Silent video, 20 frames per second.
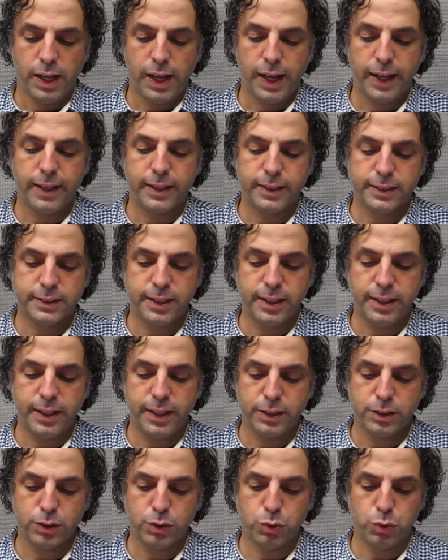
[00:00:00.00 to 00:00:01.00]
I can say
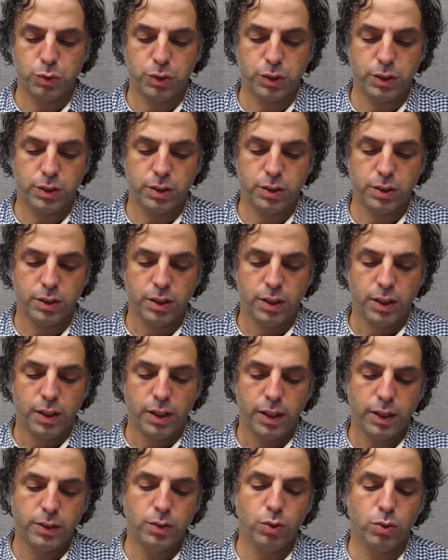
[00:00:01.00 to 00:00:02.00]
yes to it,
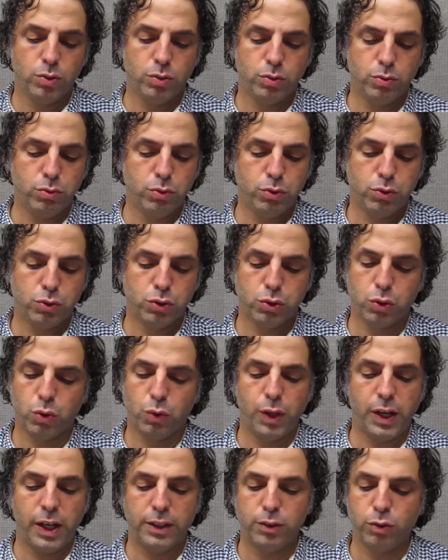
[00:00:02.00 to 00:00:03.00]
and not,
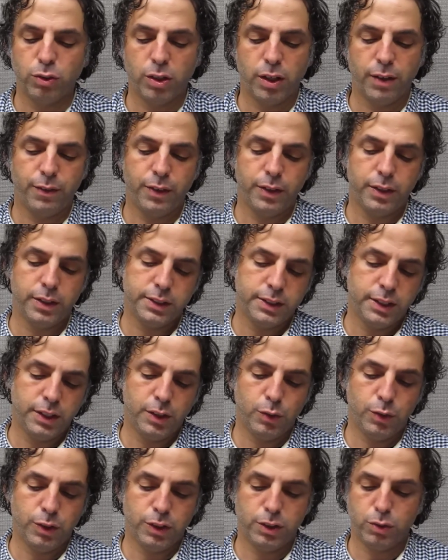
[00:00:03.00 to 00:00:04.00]
"Sorry, I don't have a
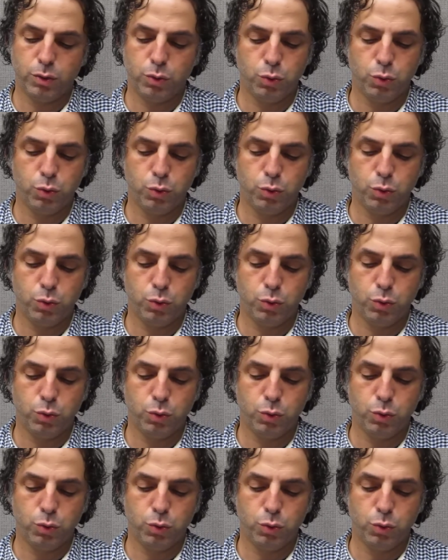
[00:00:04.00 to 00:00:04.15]
cigarette,